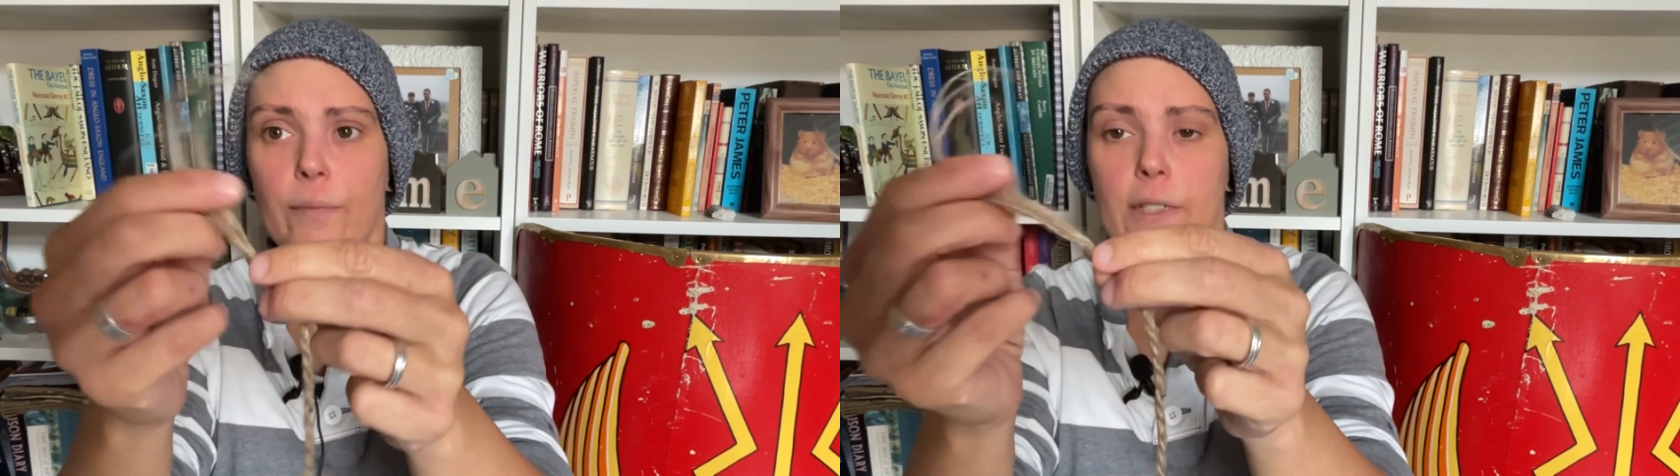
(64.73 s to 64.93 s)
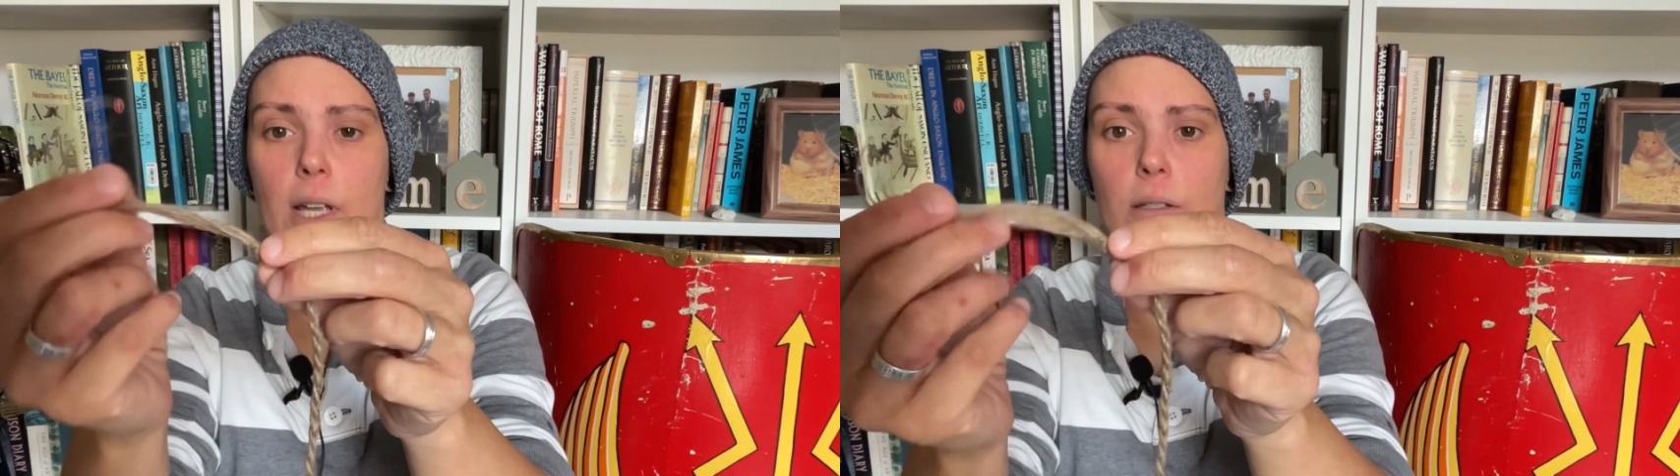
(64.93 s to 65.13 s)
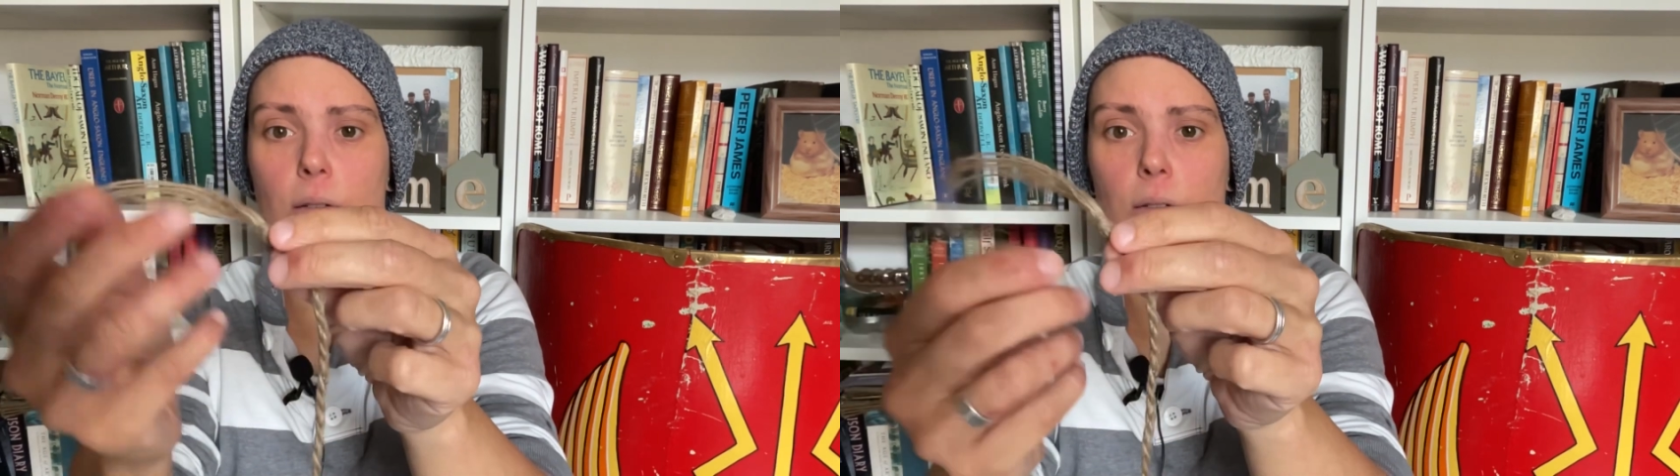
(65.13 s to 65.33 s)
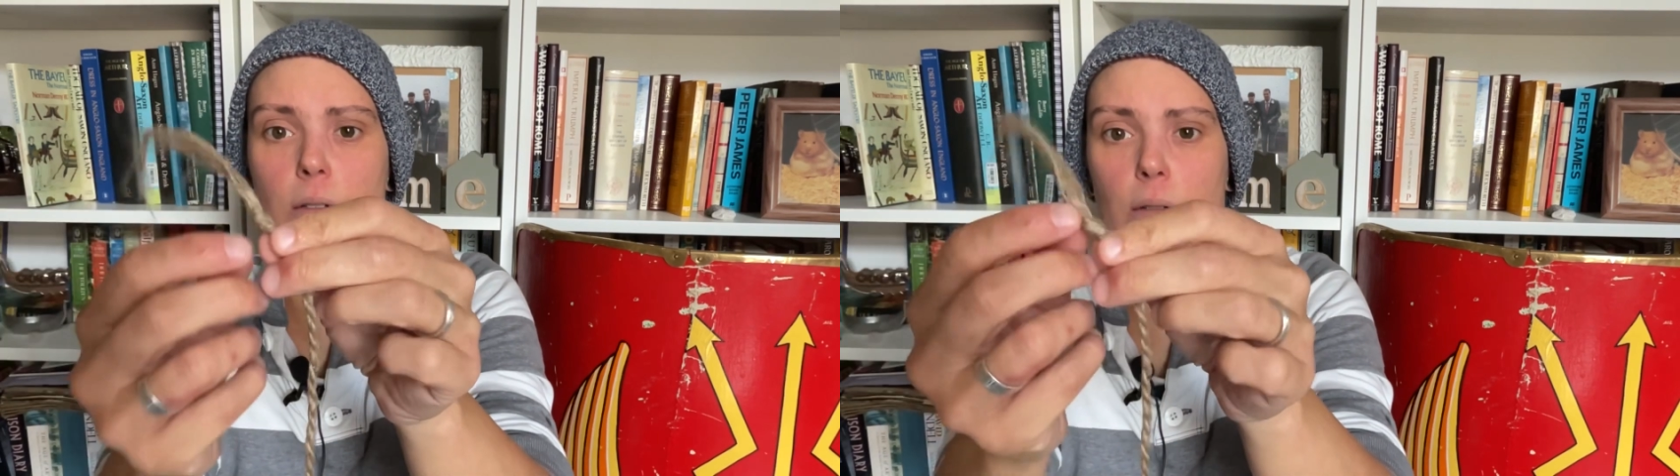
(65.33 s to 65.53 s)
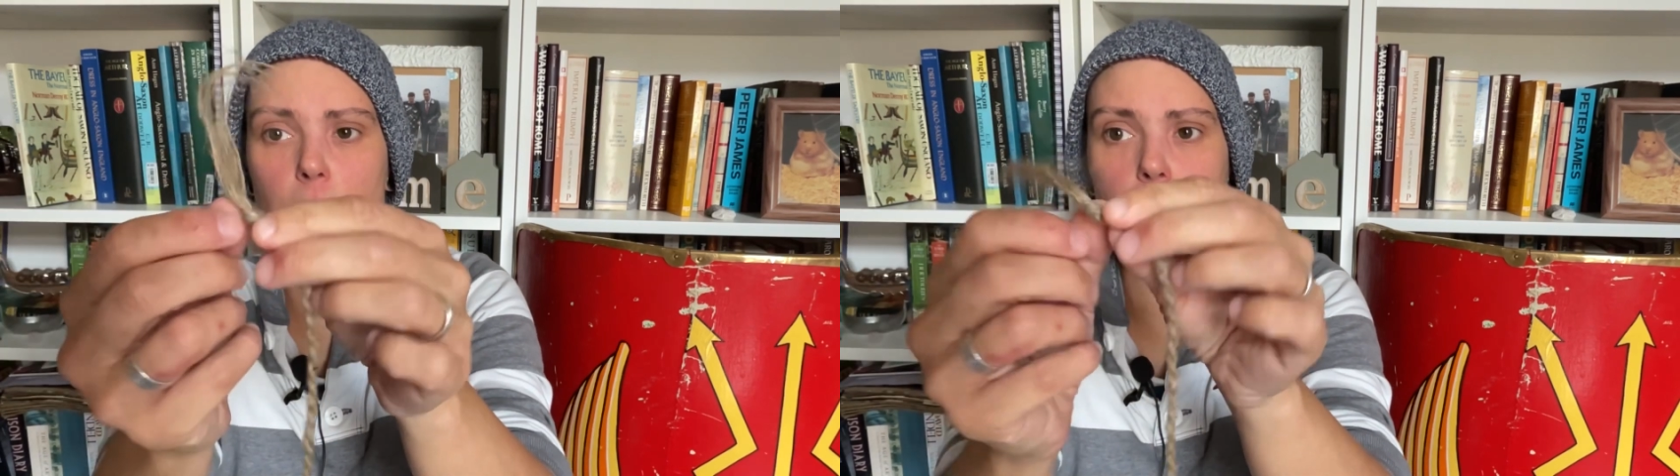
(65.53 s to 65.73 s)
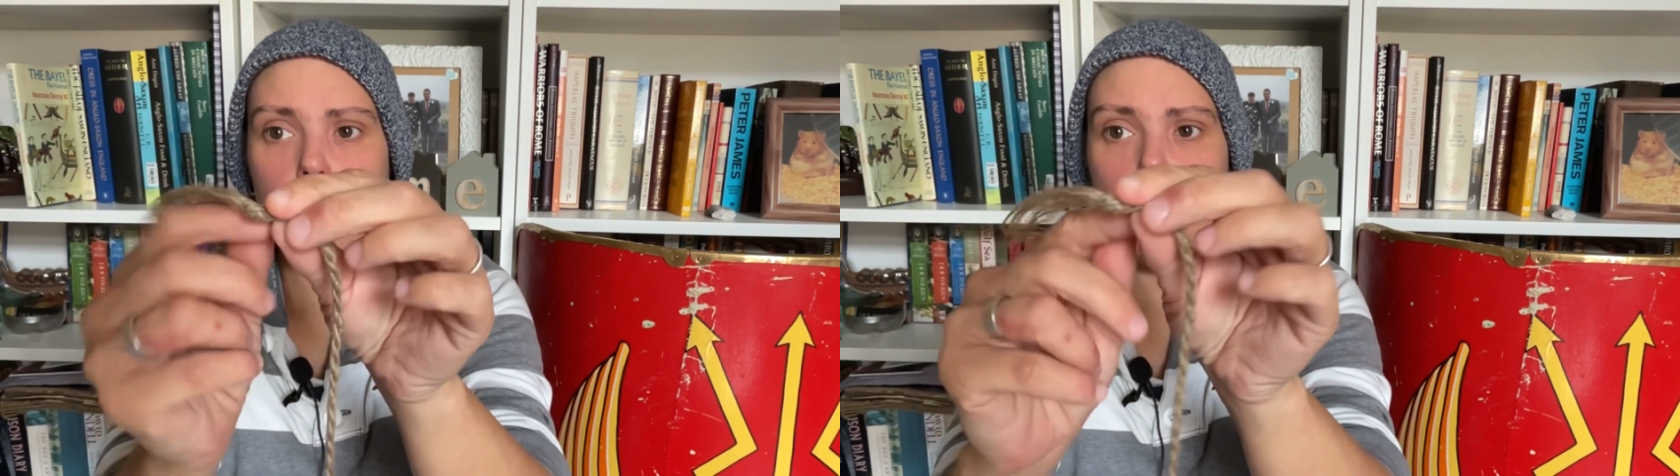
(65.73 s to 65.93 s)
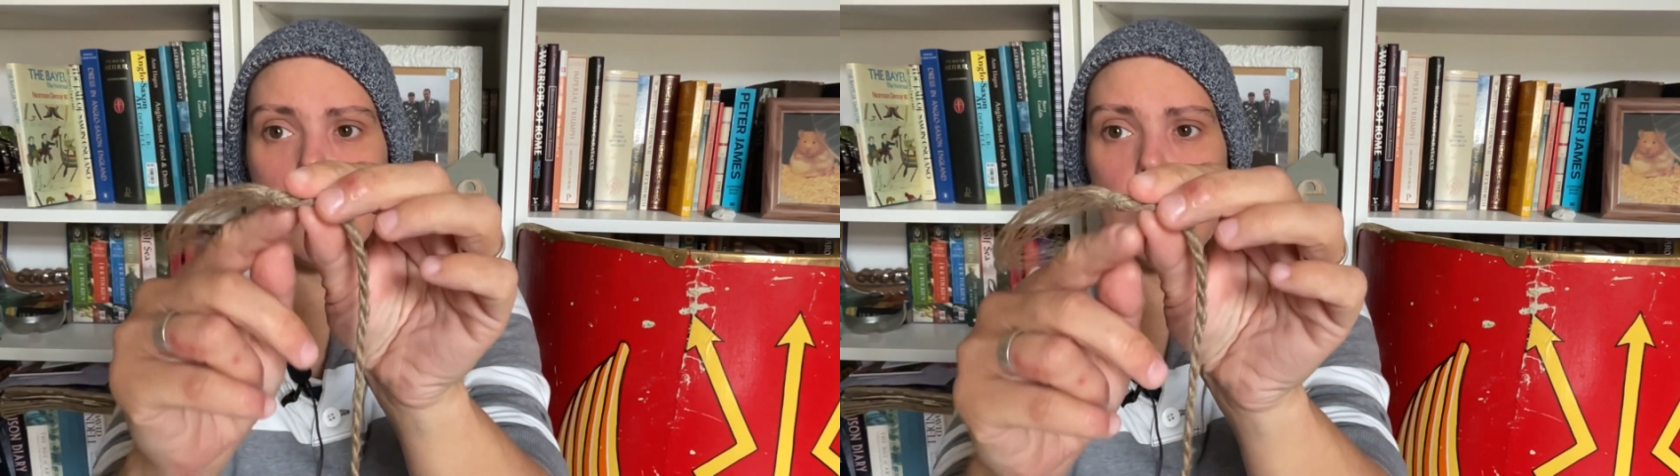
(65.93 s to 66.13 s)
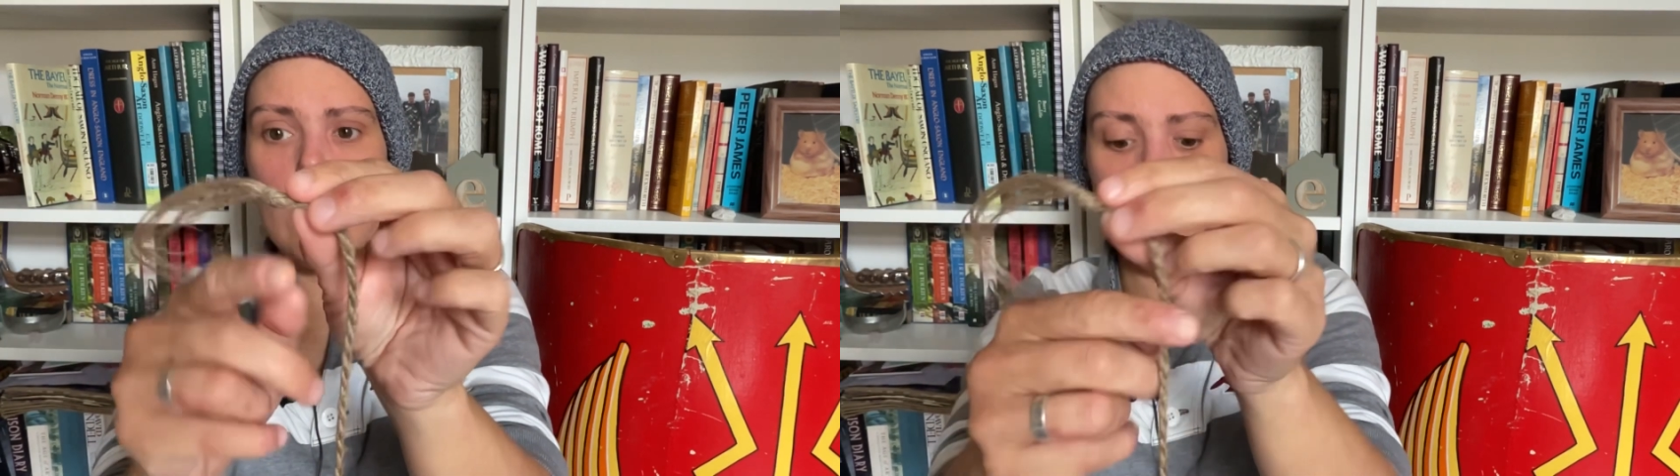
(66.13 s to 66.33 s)
tassels. So it's got
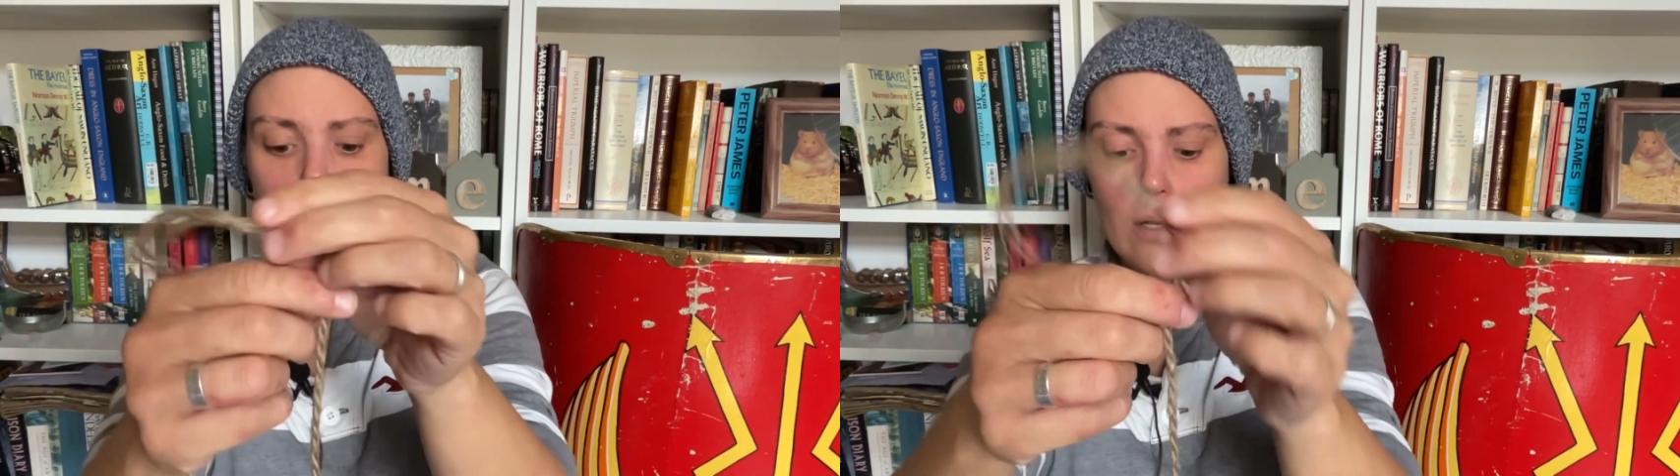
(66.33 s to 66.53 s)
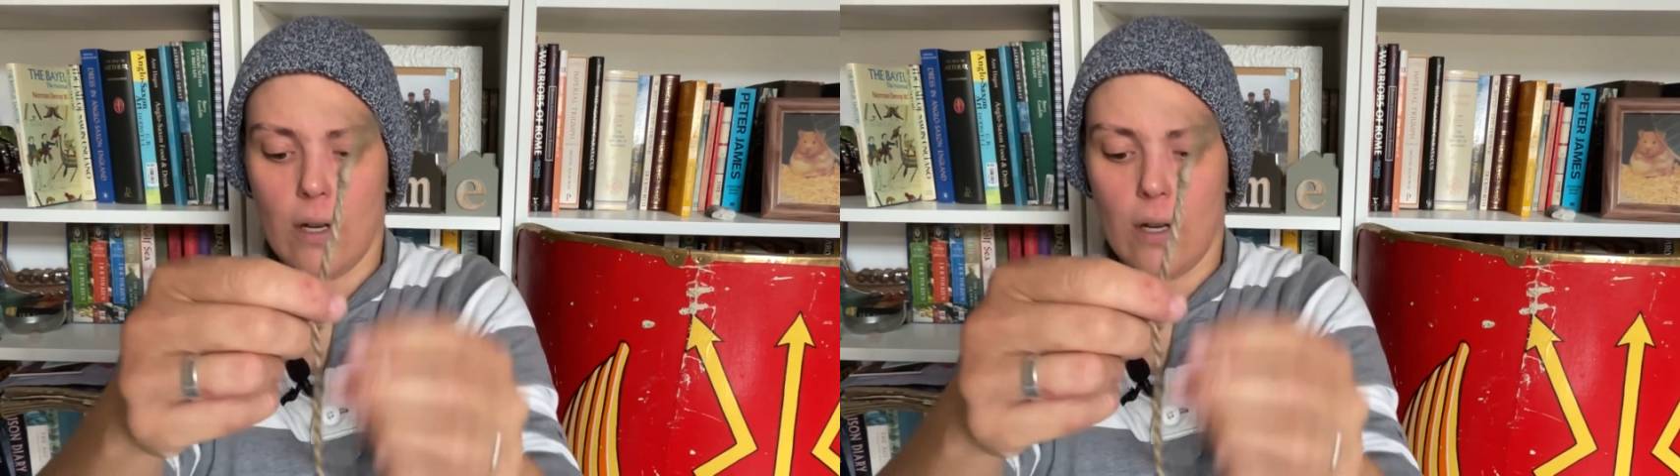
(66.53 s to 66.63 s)
a knot